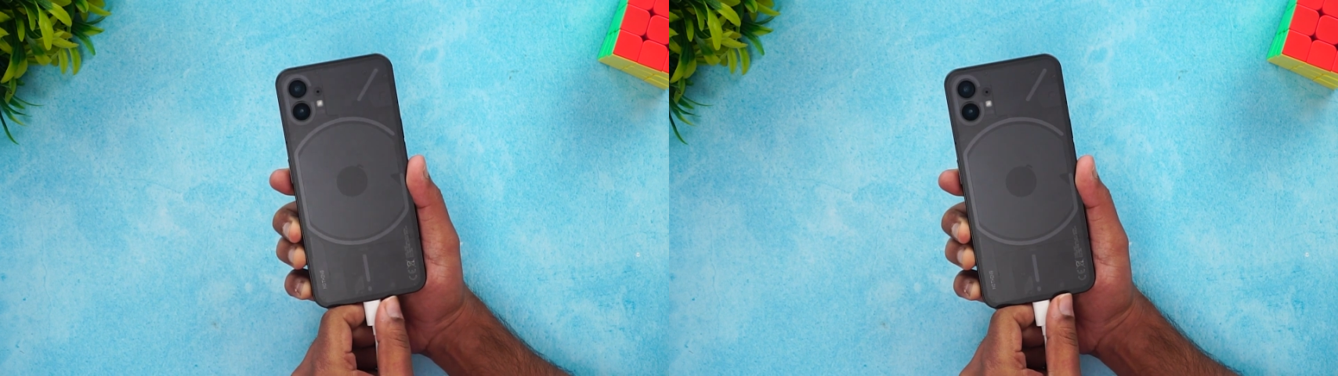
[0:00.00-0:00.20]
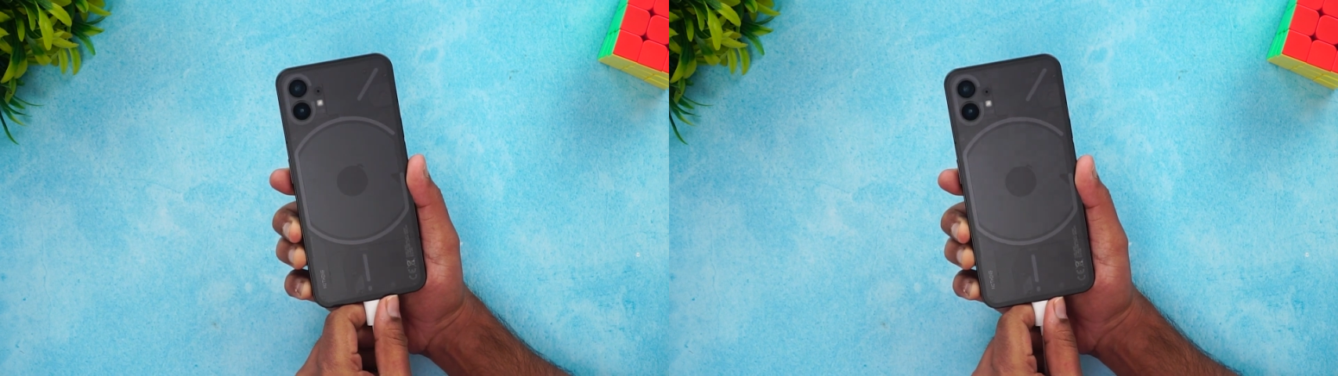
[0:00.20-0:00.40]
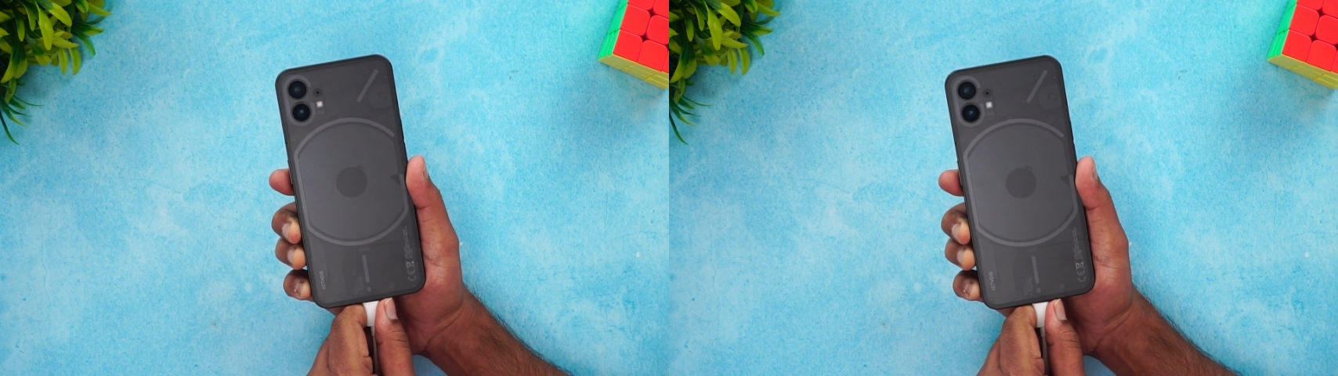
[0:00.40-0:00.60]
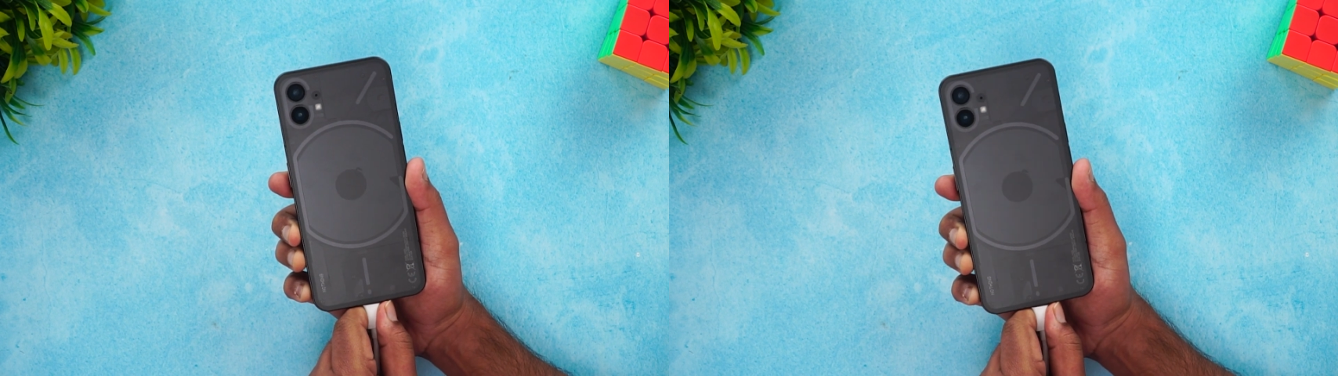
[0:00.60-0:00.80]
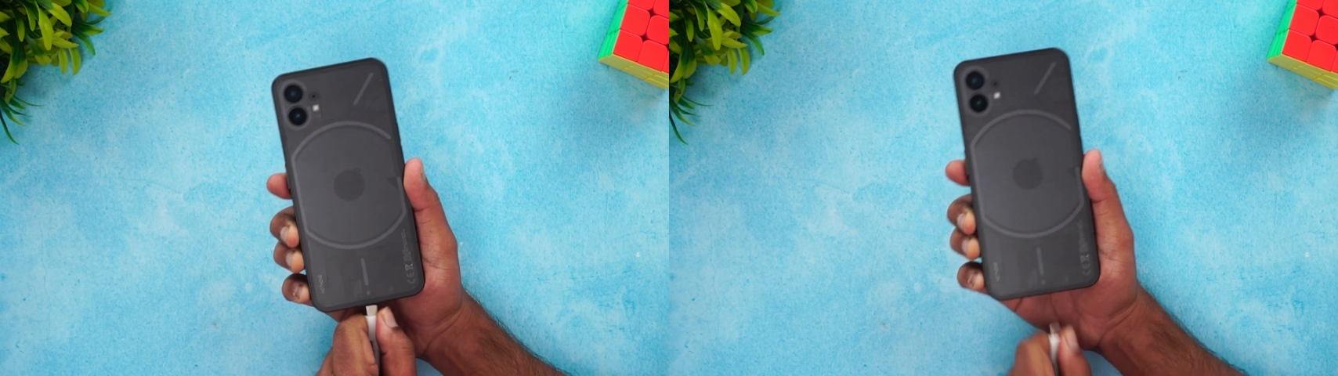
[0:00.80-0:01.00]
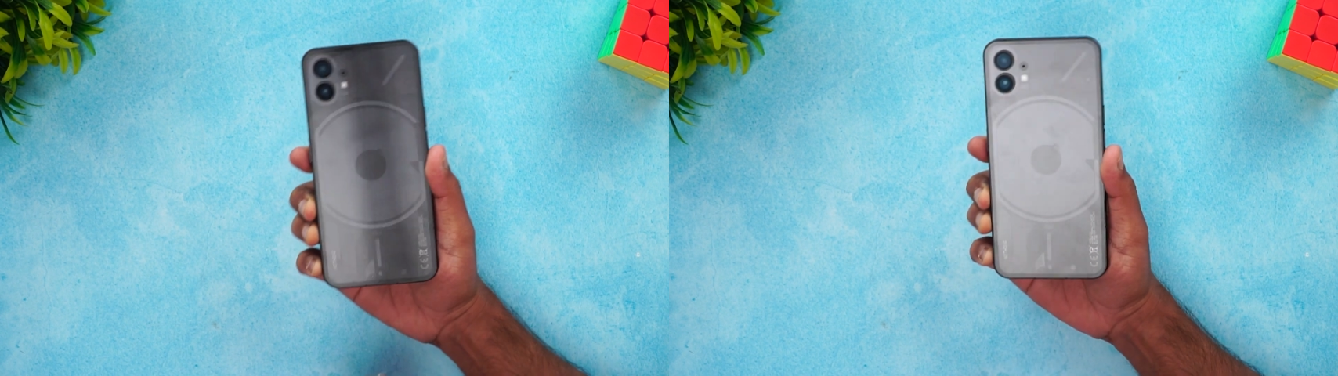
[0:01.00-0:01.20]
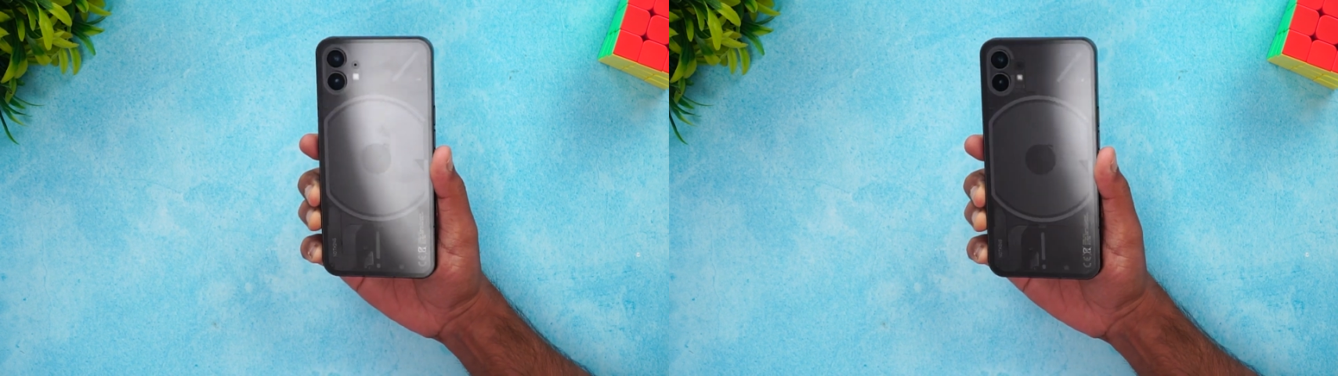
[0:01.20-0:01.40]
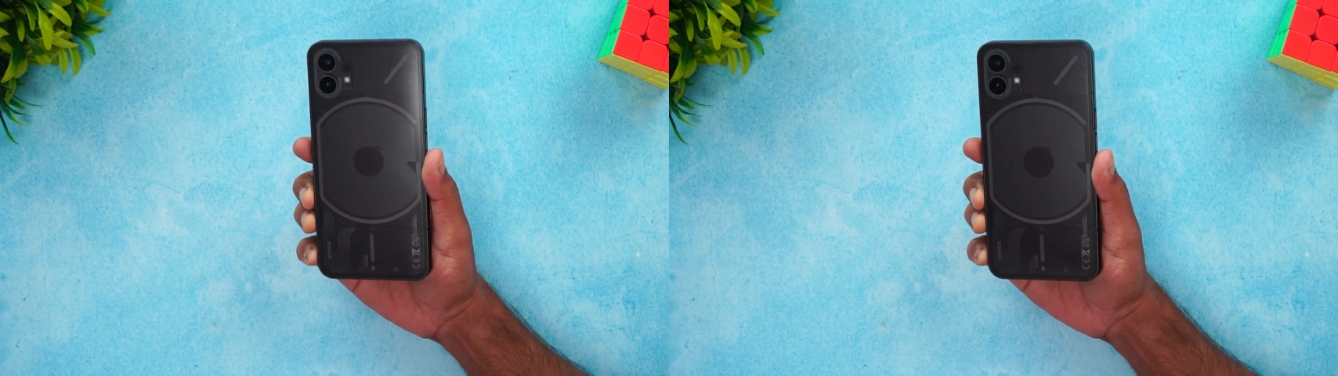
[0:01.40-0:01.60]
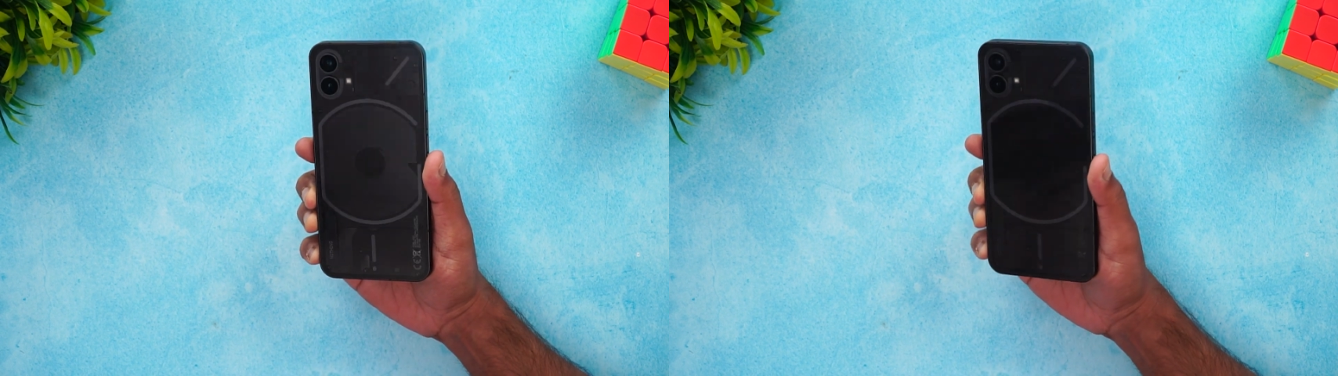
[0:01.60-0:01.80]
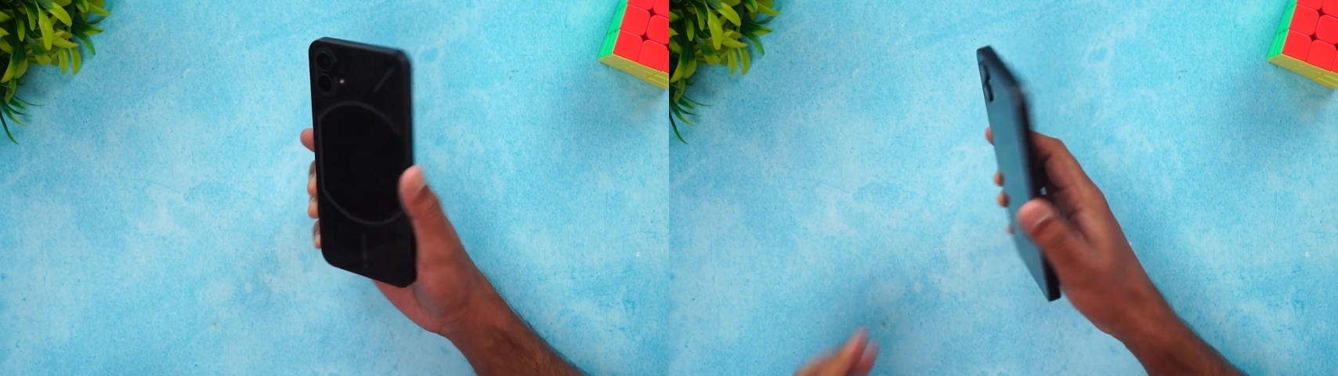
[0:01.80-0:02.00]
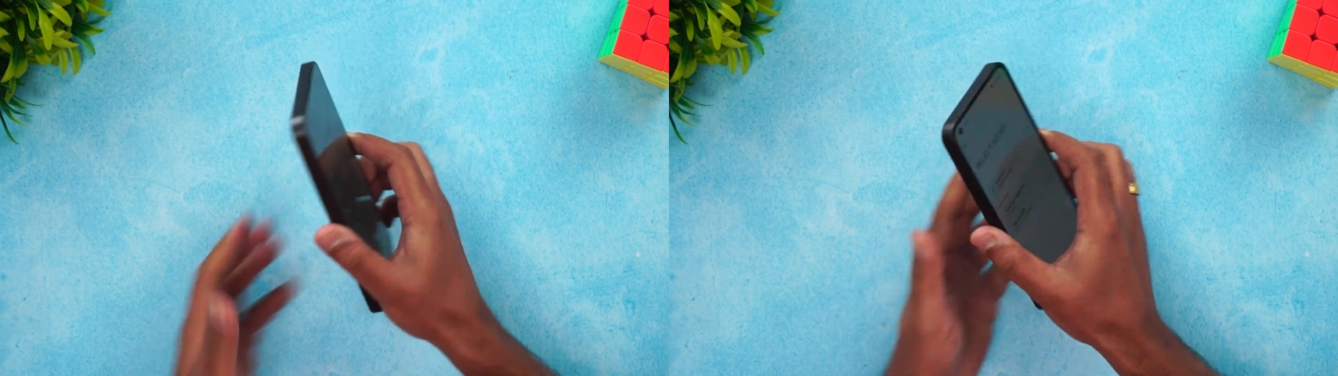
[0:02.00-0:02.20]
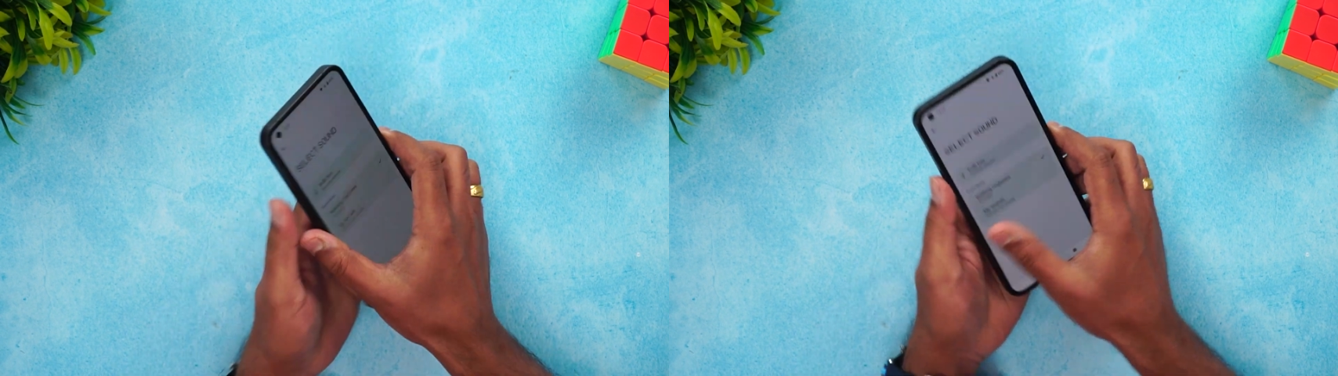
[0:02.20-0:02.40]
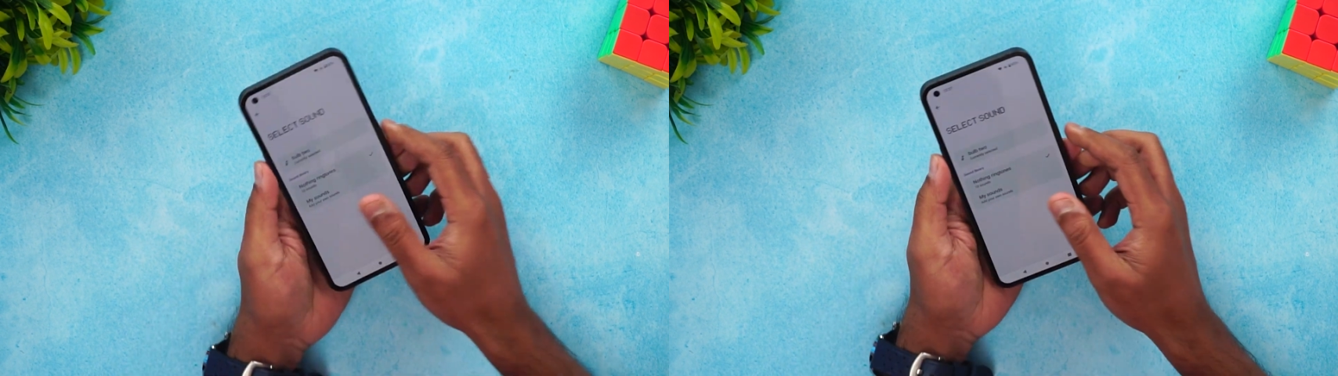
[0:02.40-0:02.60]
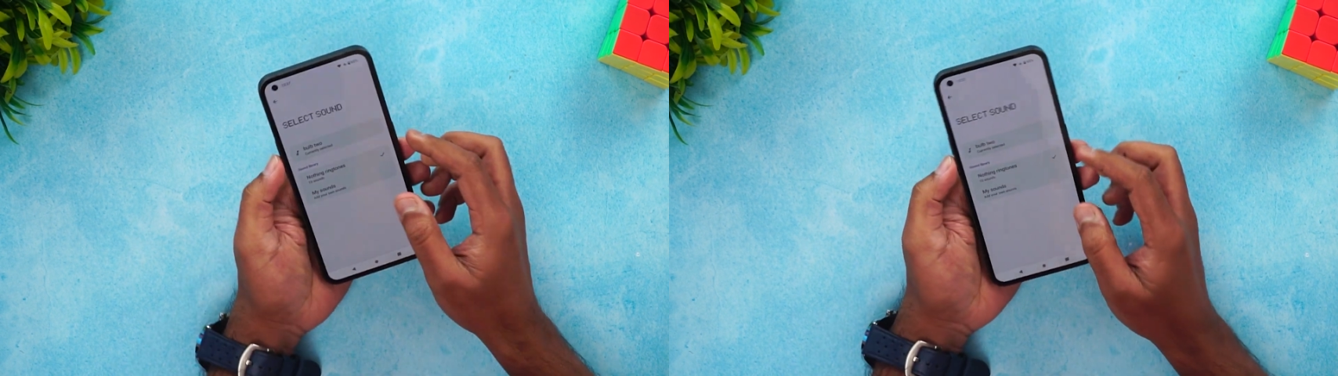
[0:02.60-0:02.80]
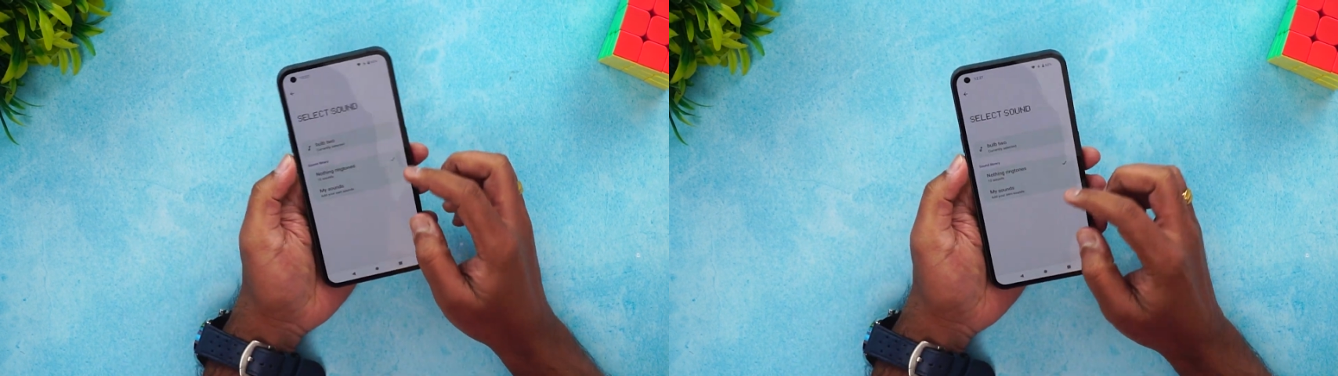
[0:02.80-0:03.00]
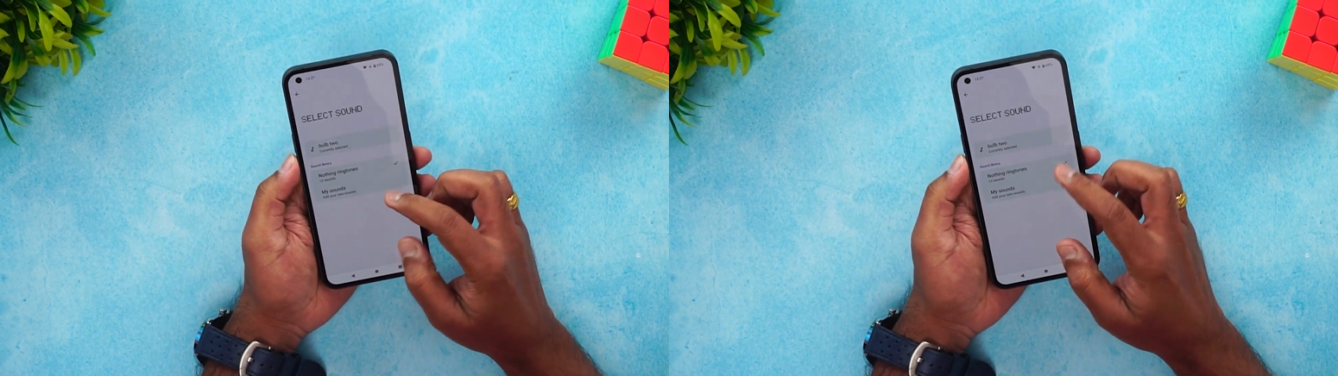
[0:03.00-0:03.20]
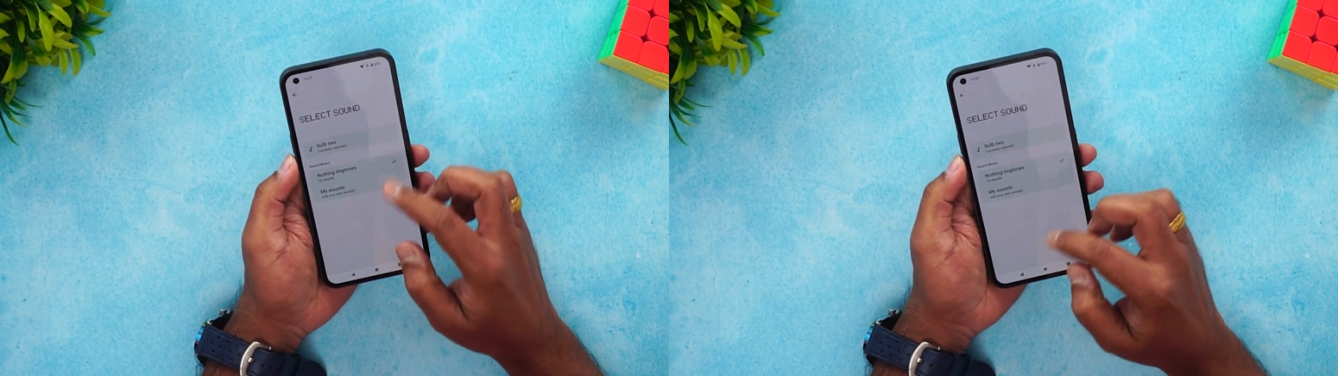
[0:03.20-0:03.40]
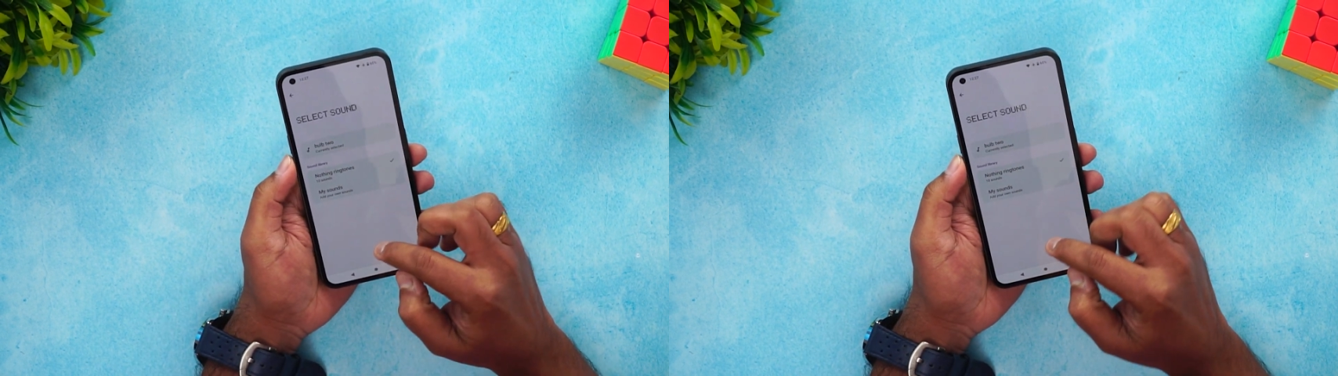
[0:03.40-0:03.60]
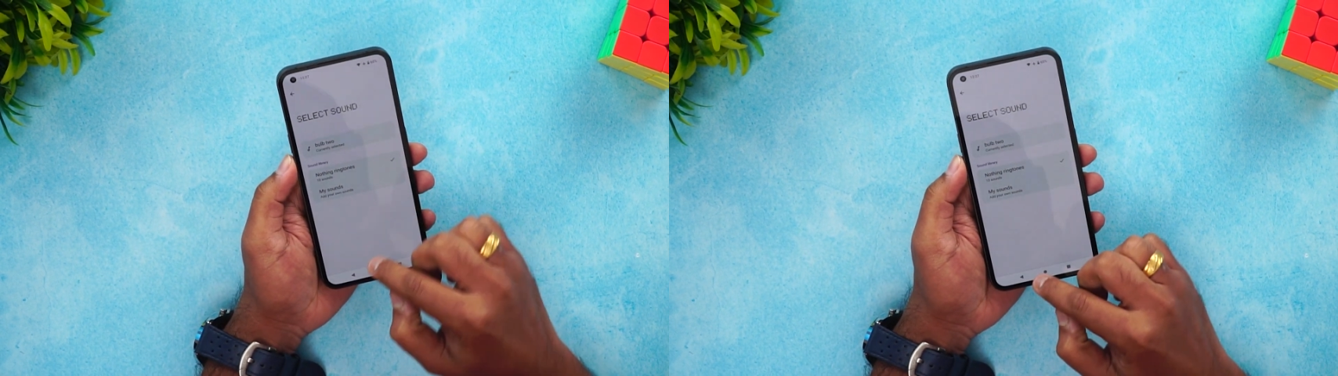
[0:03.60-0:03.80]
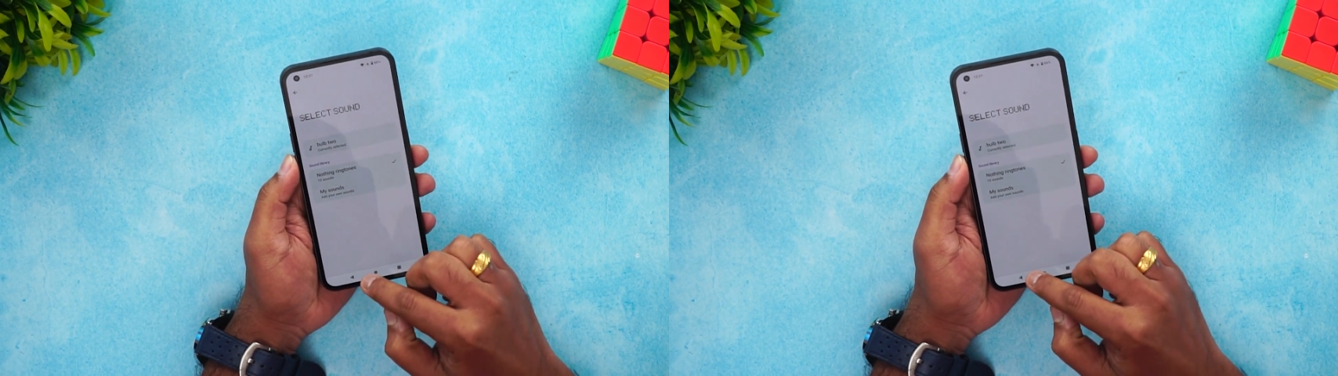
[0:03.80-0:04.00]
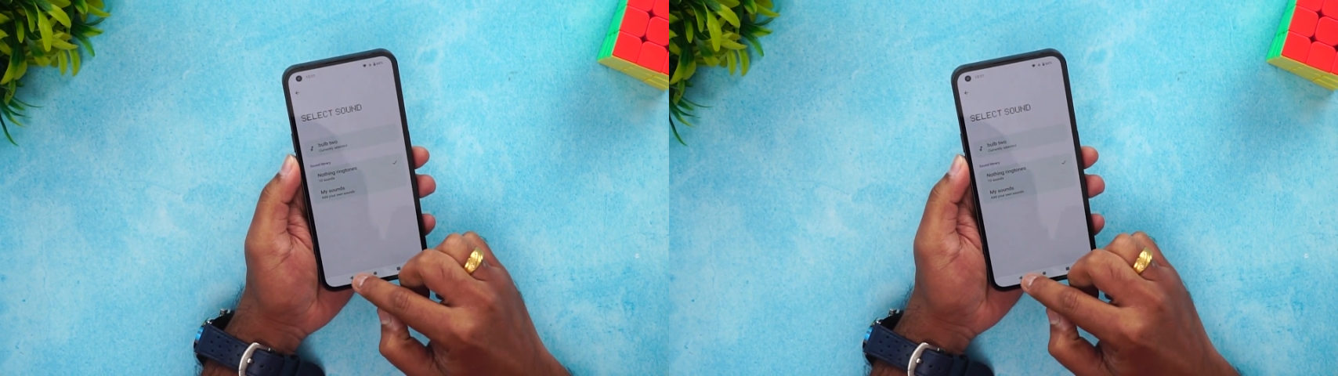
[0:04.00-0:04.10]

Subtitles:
No face is visible, so there are no lips to read.